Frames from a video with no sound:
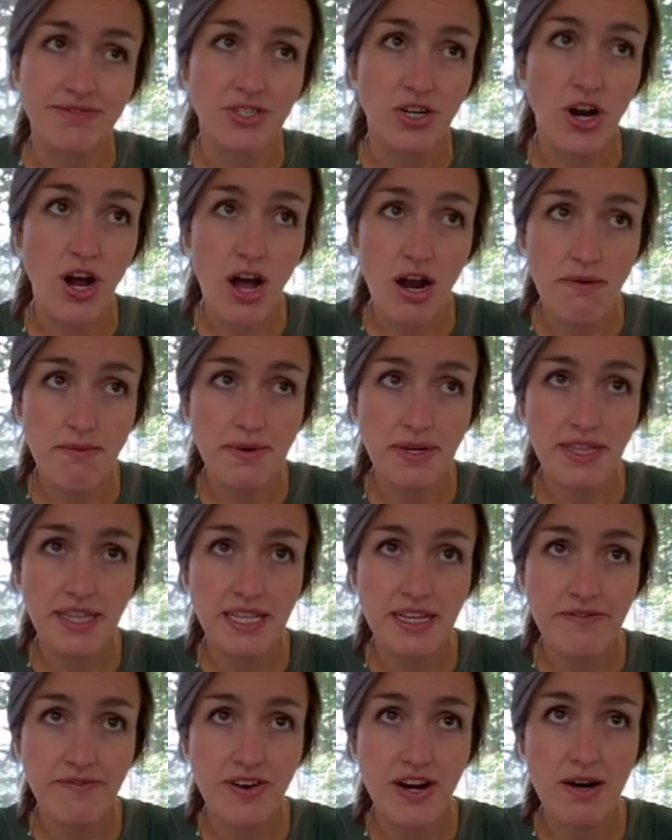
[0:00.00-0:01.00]
harming the
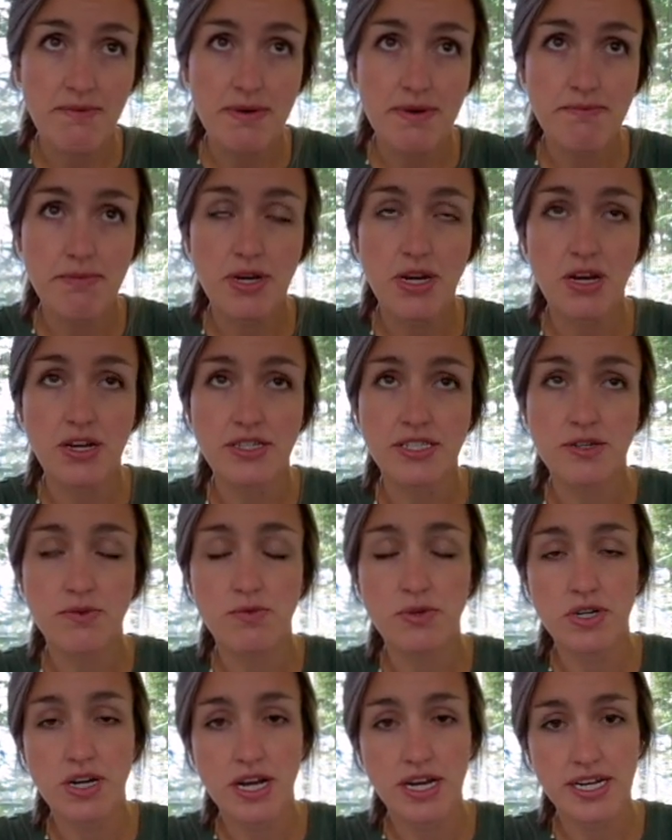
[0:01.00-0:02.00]
environment, but also
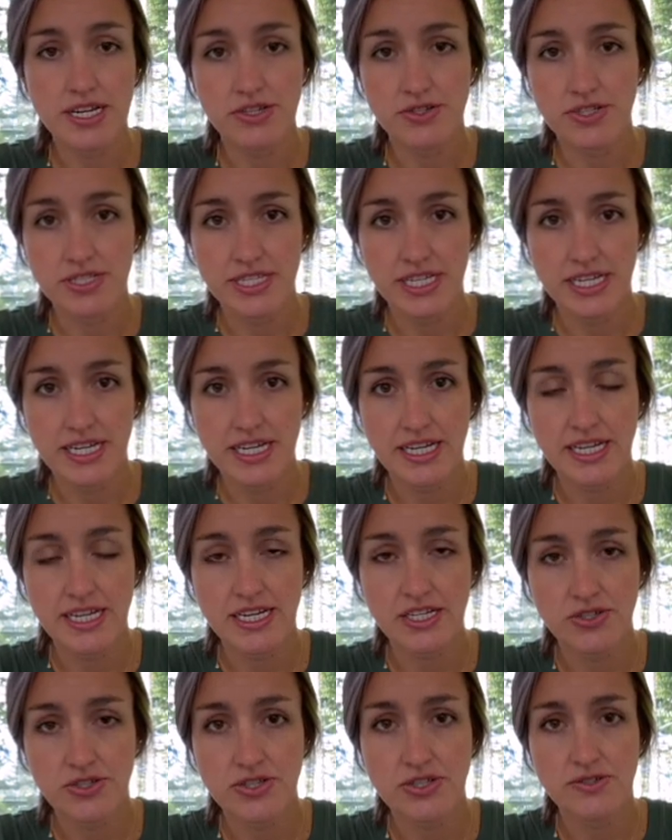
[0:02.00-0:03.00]
we're not interested in
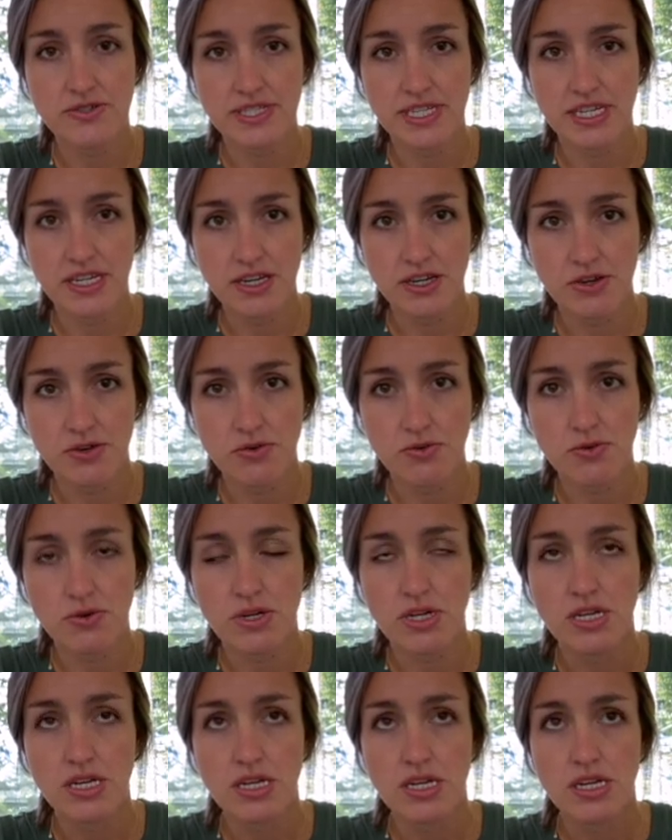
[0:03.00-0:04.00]
introducing new
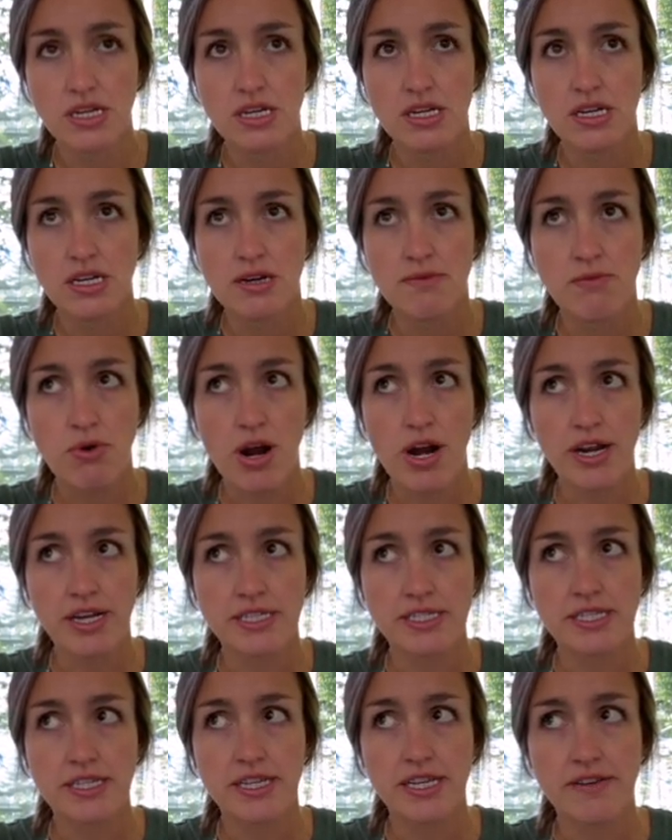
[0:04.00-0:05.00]

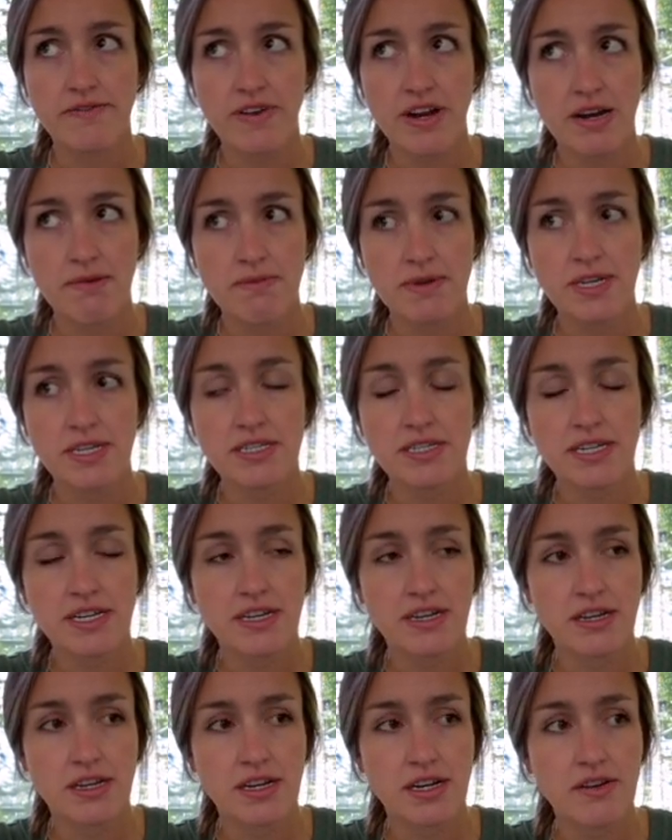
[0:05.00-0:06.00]
products to the environment
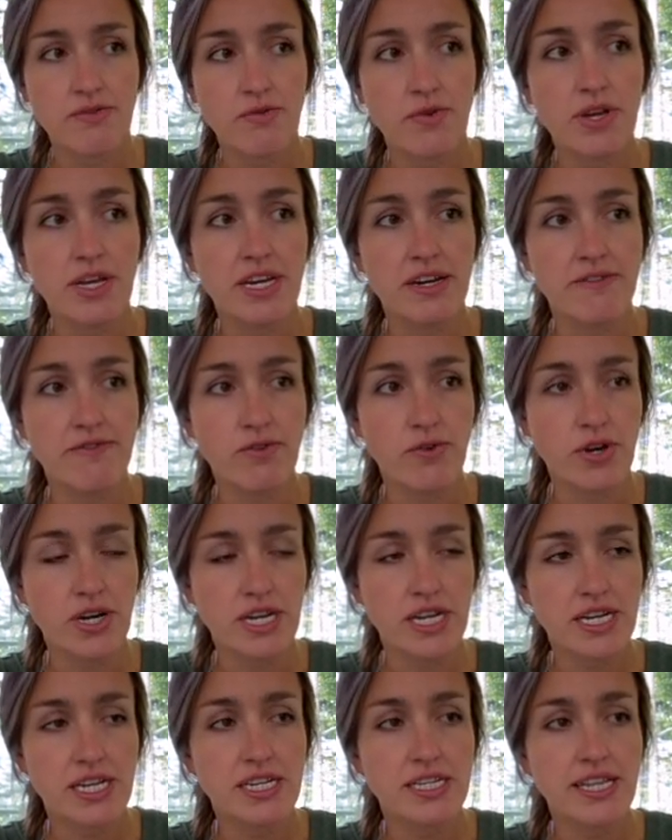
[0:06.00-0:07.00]
if we can avoid
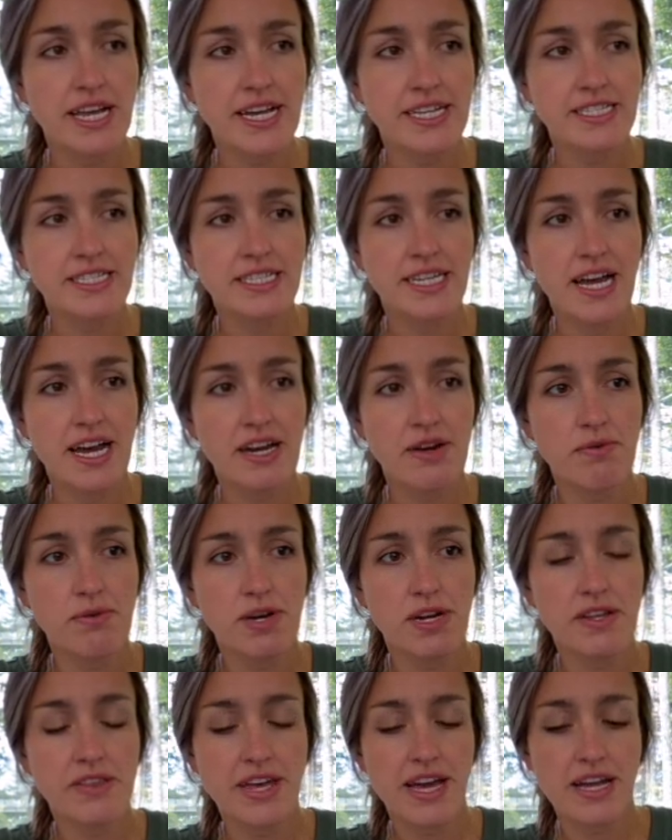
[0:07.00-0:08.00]
it. And that's kind of
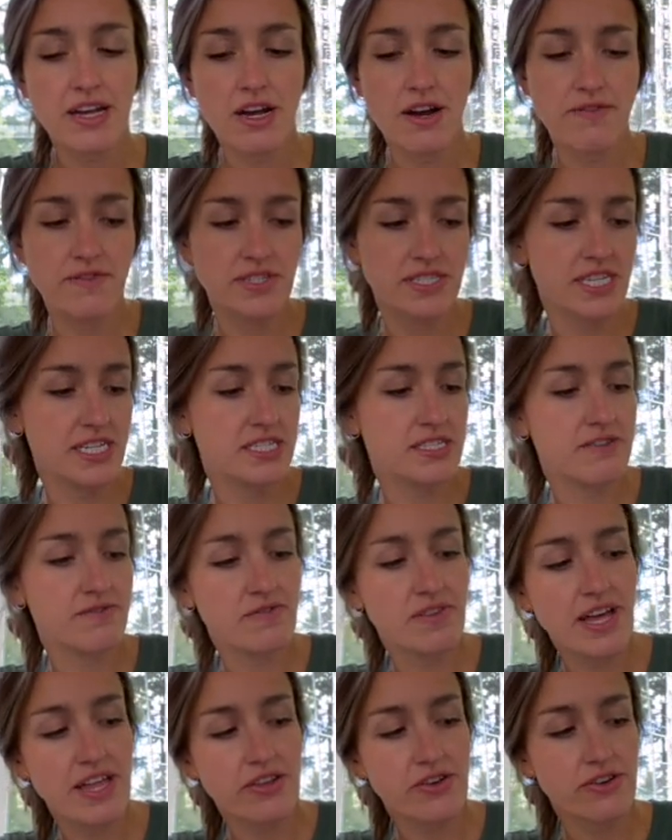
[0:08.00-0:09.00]
where that conversation of
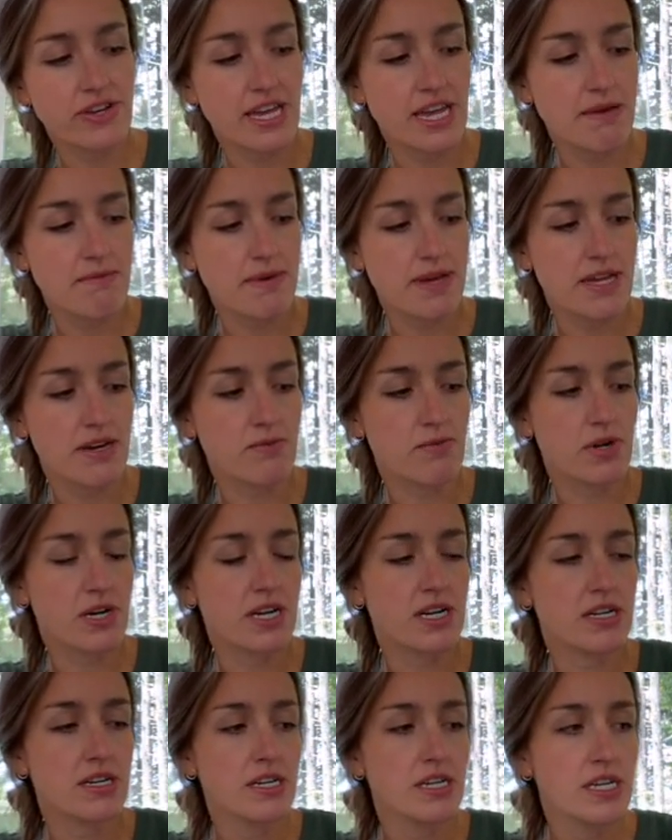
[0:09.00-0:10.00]
leather came in,
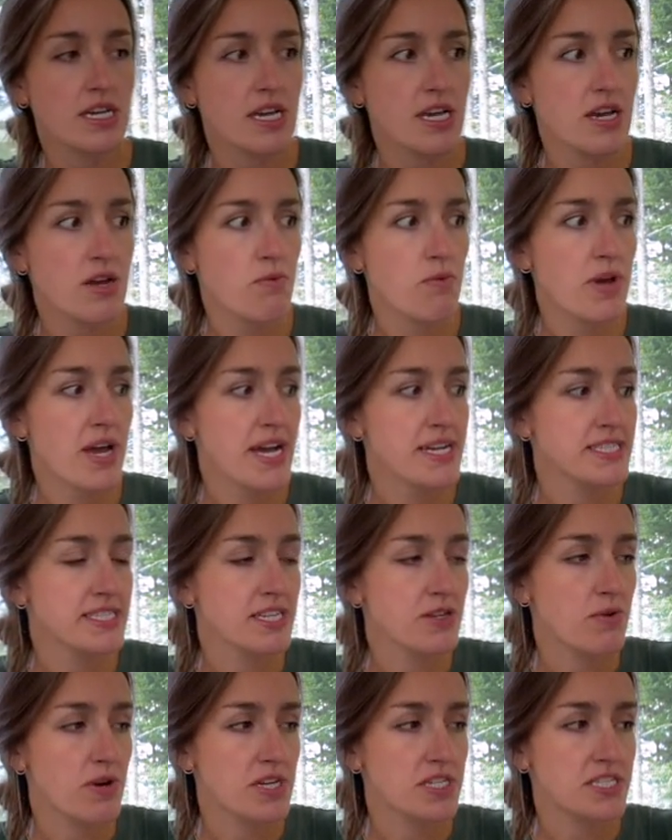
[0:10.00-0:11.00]
where we asked the
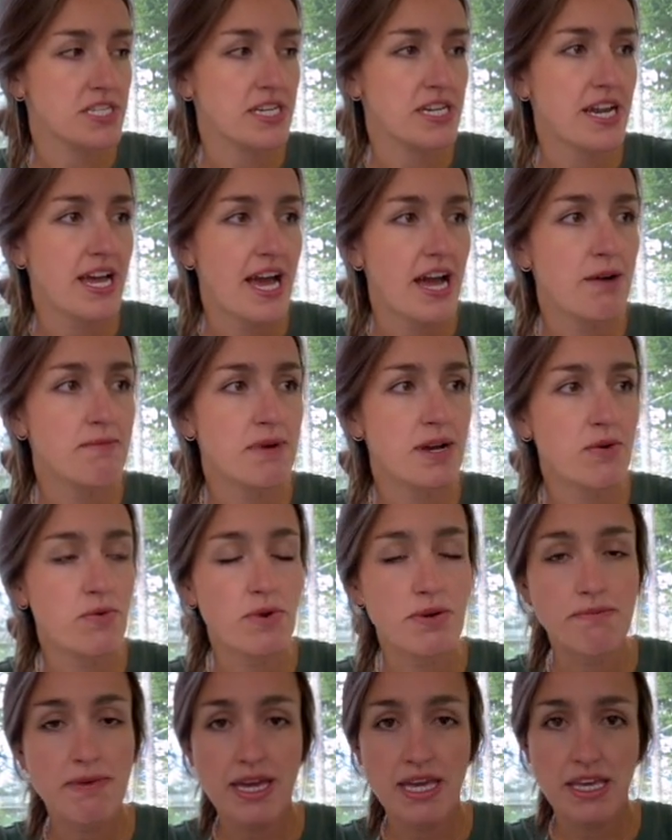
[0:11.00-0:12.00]
question, how might
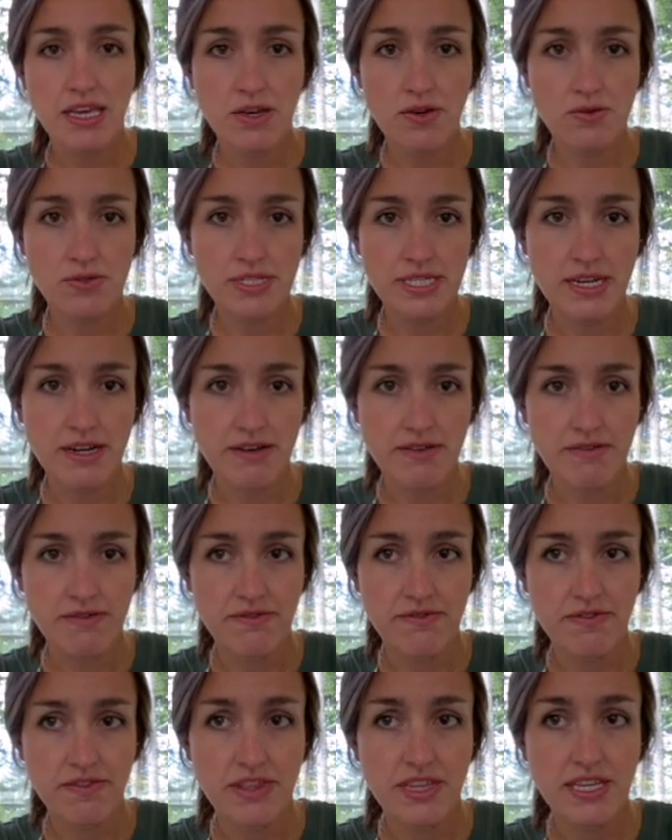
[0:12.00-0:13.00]
we make use of